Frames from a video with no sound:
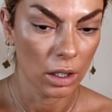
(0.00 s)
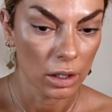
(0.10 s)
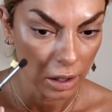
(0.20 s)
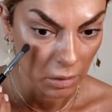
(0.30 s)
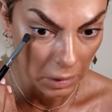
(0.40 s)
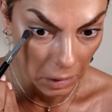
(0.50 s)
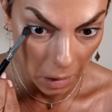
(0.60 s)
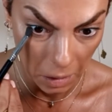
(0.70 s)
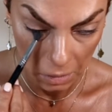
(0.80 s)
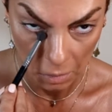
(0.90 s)
Little bit
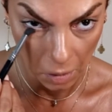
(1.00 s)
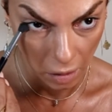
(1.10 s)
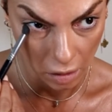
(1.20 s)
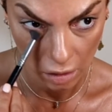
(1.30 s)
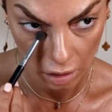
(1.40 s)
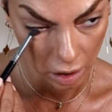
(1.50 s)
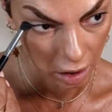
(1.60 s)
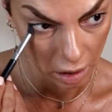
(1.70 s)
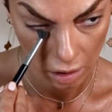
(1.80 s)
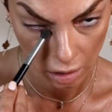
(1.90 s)
under my
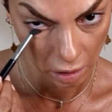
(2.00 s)
eye.